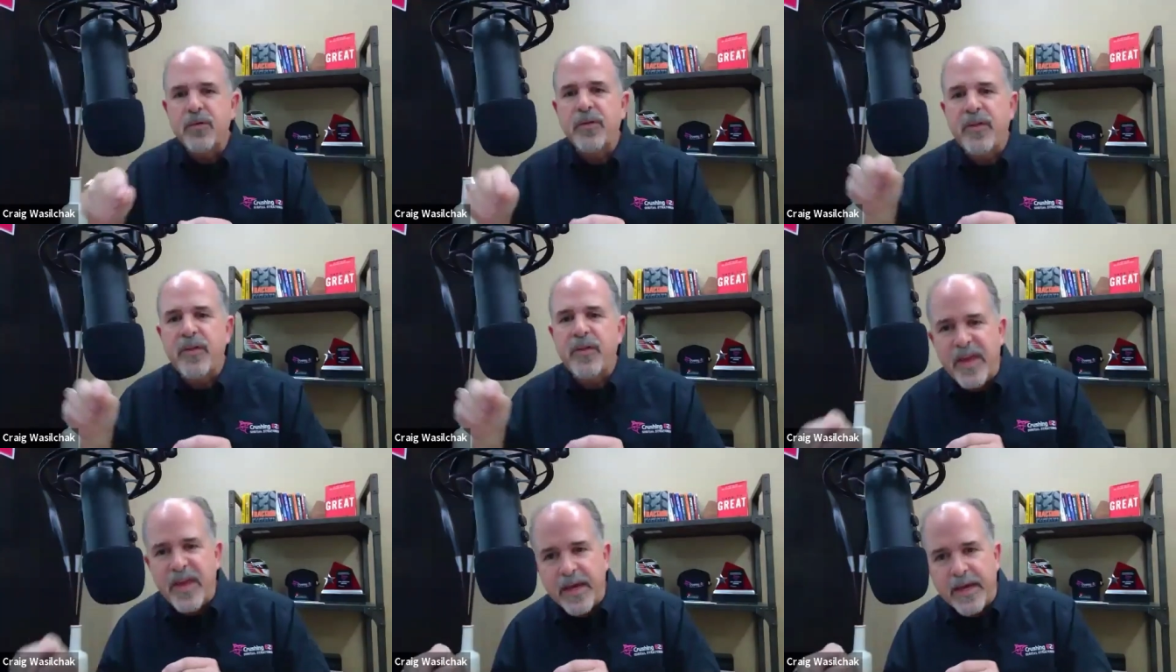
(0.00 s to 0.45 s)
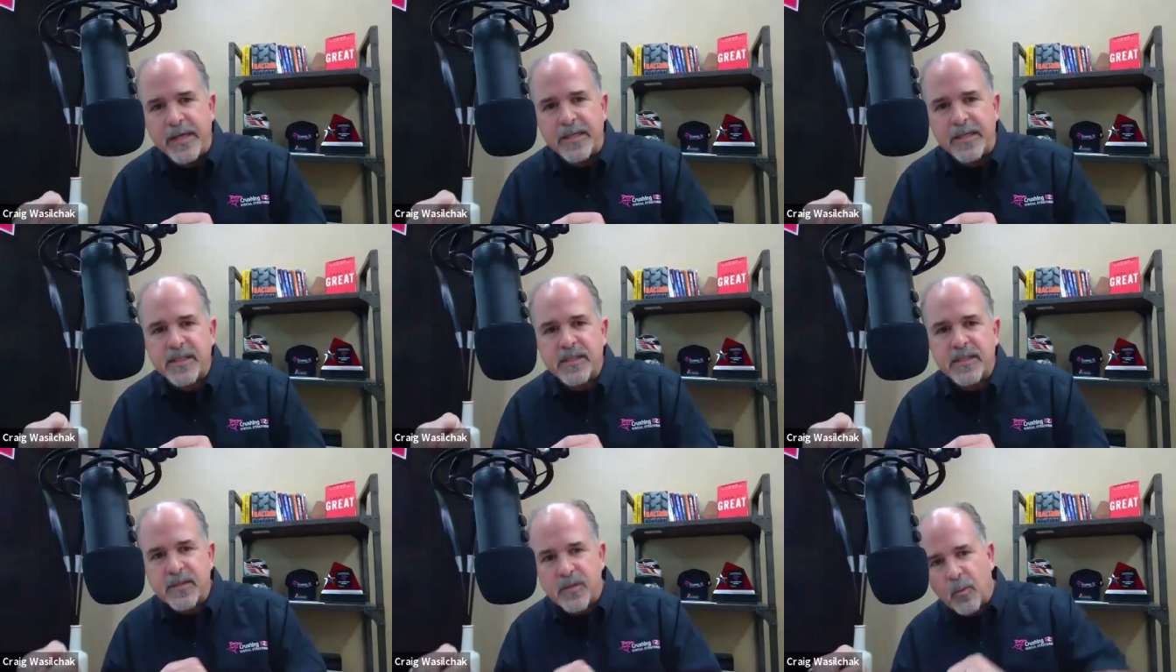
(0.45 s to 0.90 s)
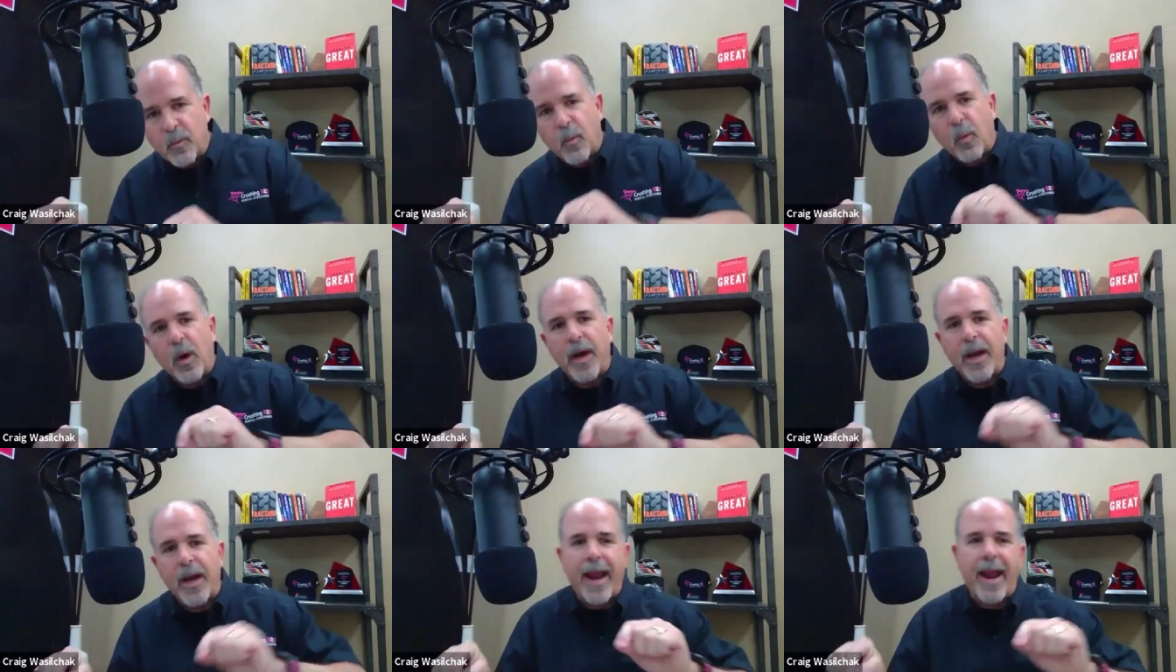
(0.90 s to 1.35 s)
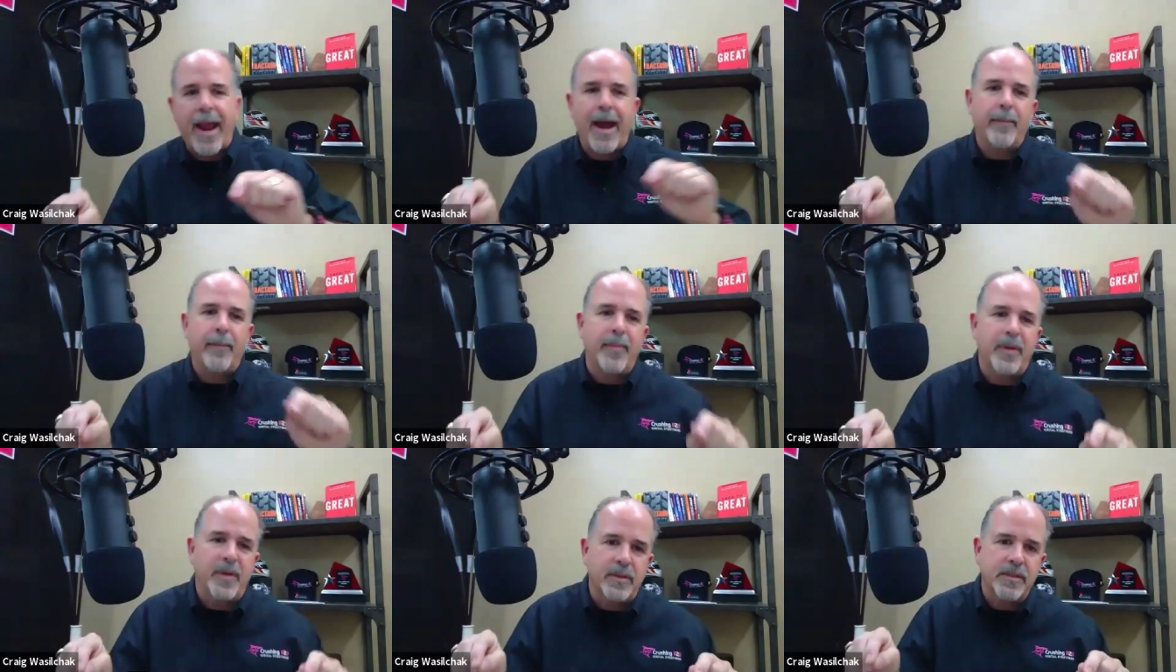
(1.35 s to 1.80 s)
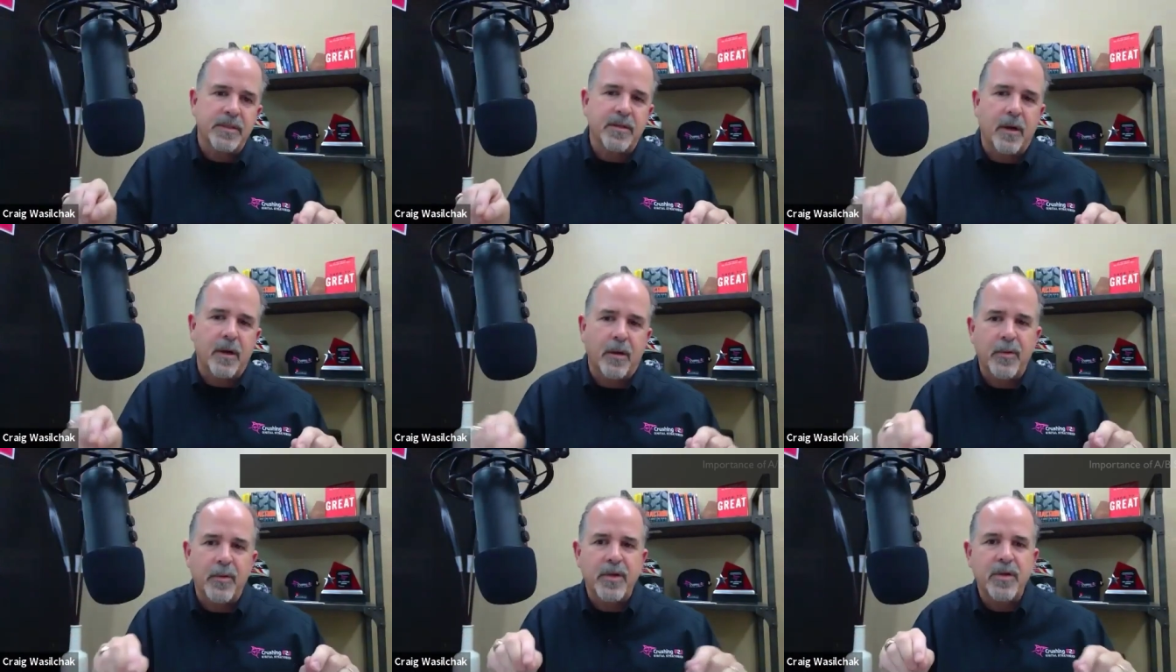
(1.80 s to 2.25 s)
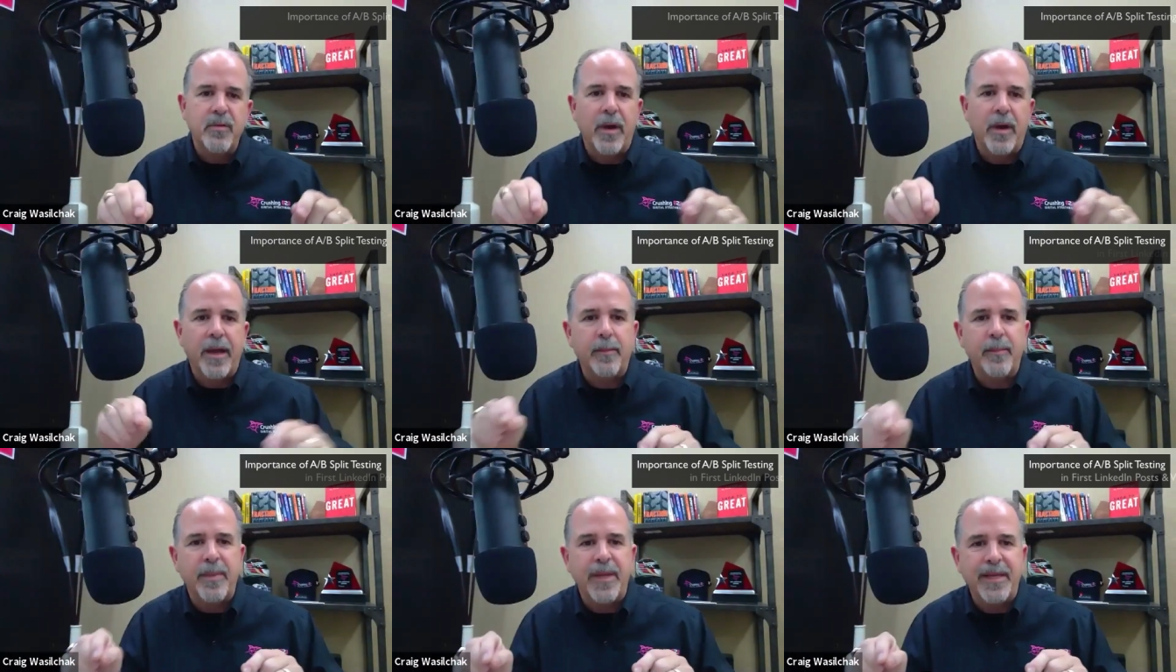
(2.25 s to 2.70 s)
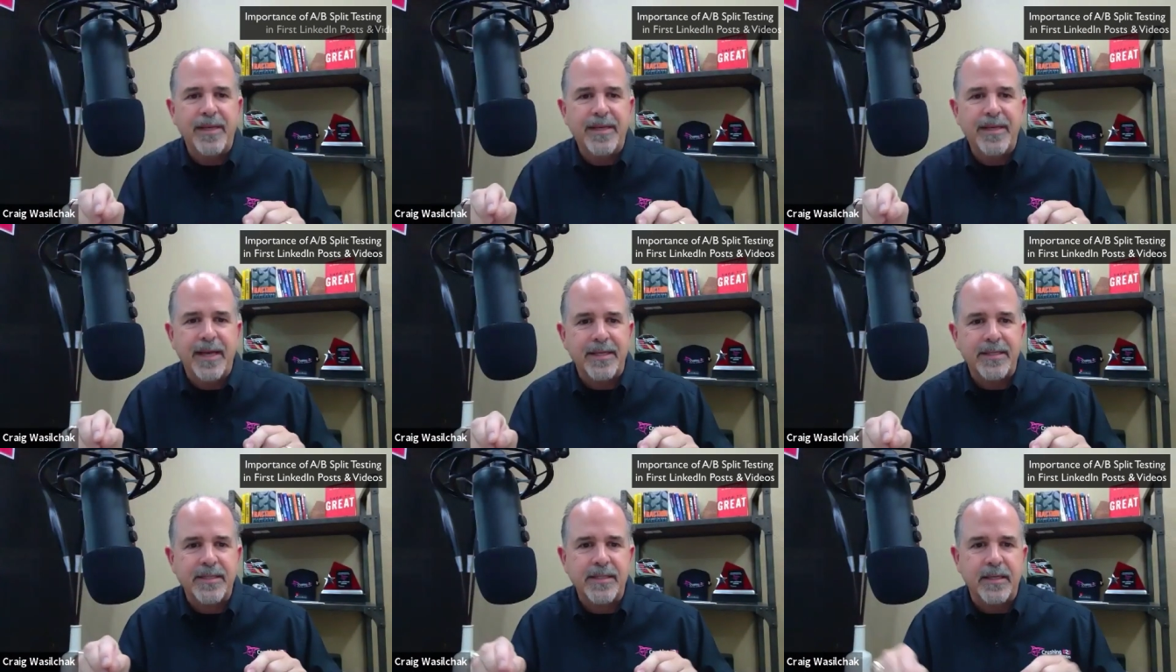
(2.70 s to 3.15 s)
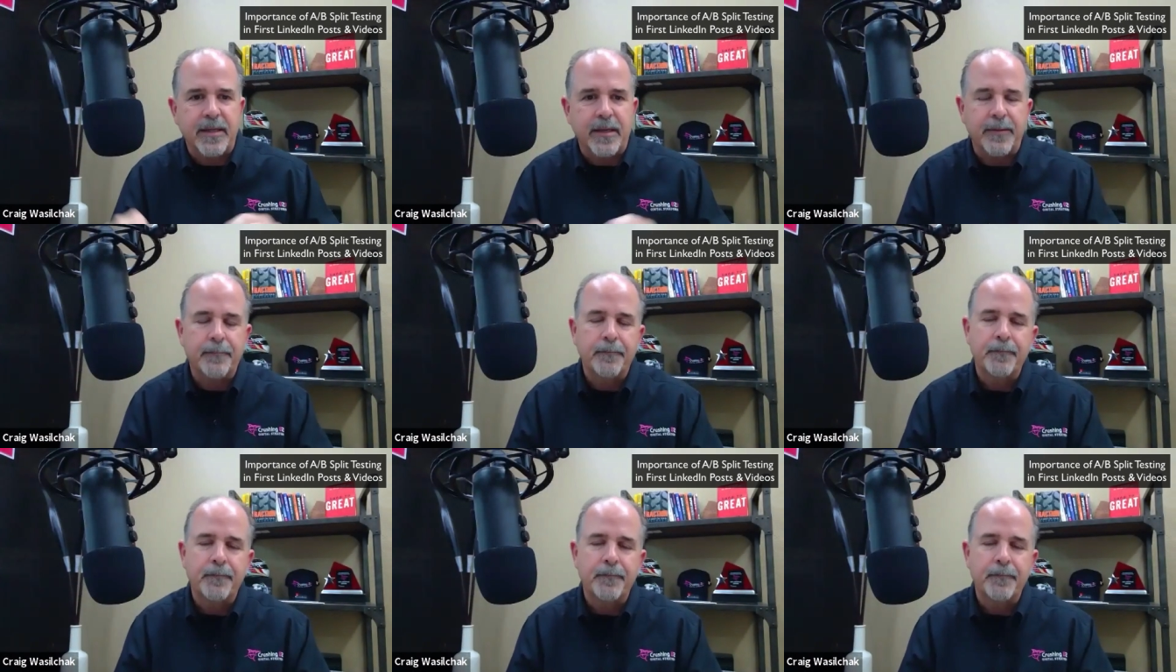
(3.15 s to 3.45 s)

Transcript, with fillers: this, what happens? So I would do A B testing.